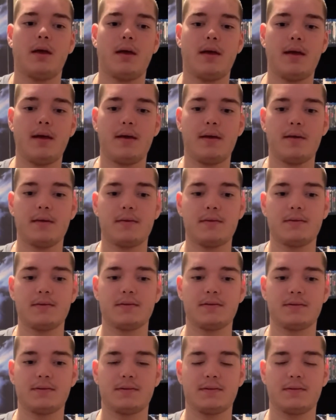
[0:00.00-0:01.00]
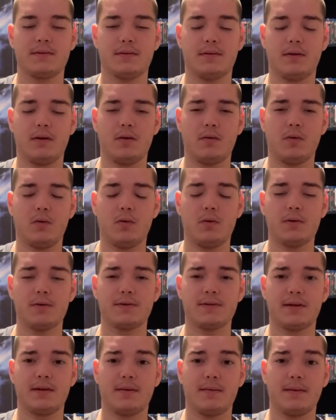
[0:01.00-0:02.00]
and of
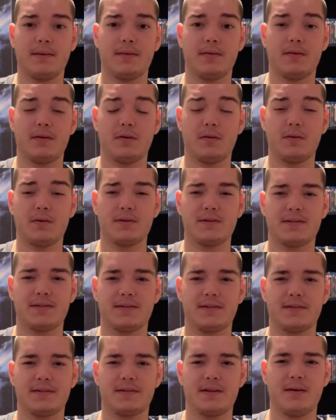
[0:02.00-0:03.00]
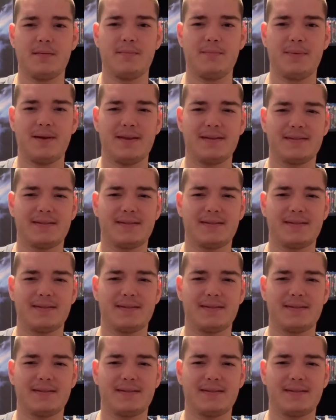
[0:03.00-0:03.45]
course, I mean, there's some bits